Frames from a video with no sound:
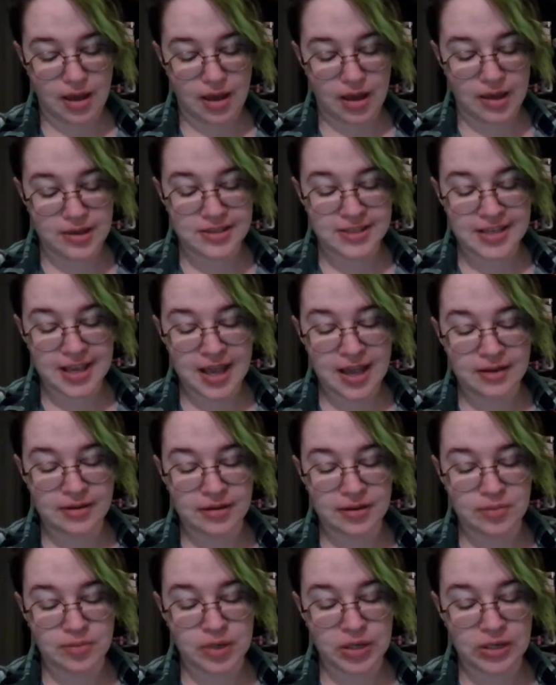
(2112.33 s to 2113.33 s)
I stand
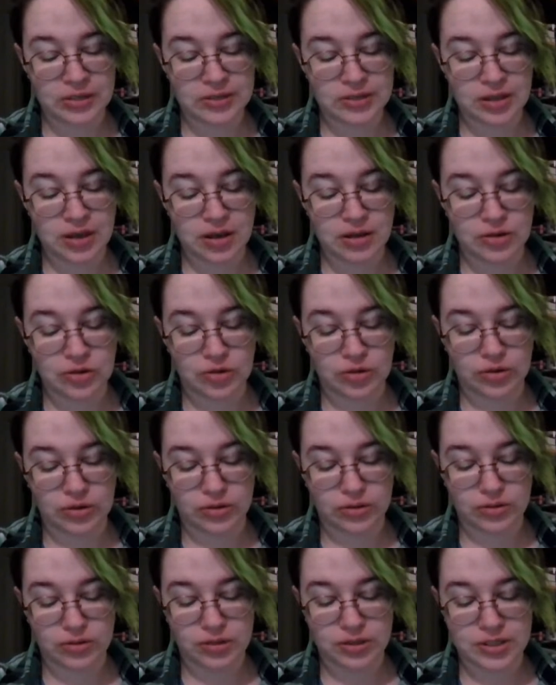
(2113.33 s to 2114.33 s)
in Minas Anor,
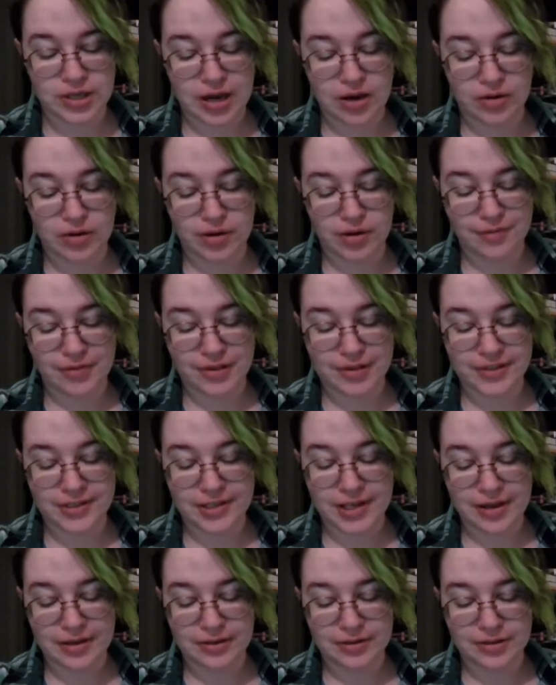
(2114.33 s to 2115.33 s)
the tower of the
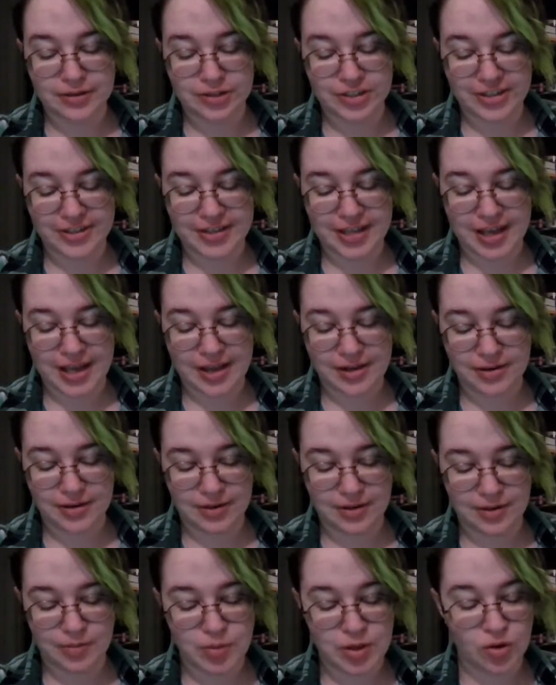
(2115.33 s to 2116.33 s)
sun, she said,
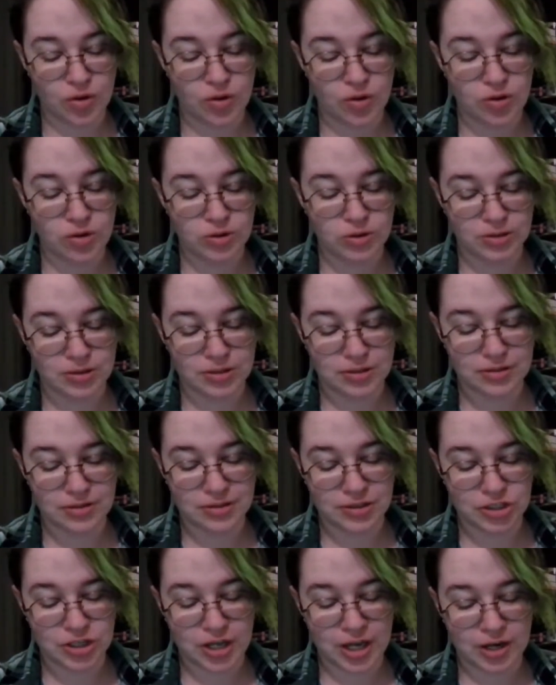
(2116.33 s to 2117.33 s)
and behold,
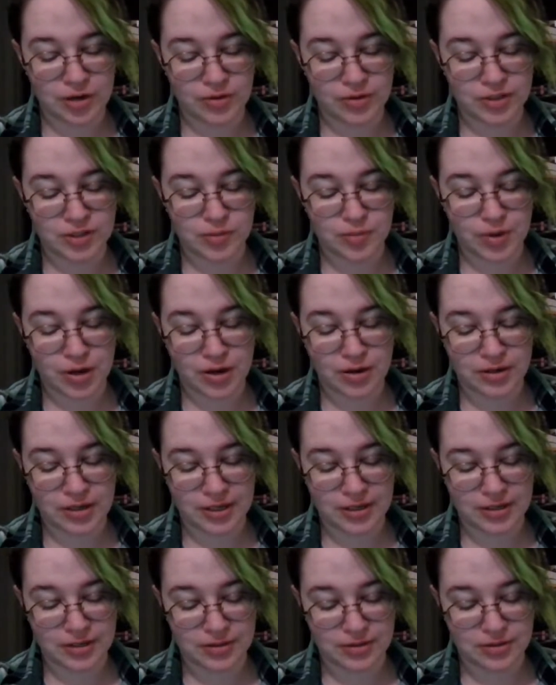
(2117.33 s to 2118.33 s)
the shadow has
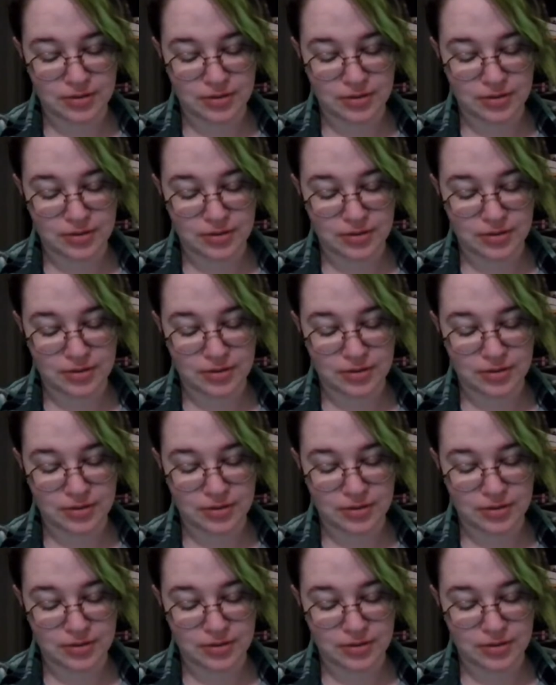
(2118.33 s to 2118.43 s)
departed.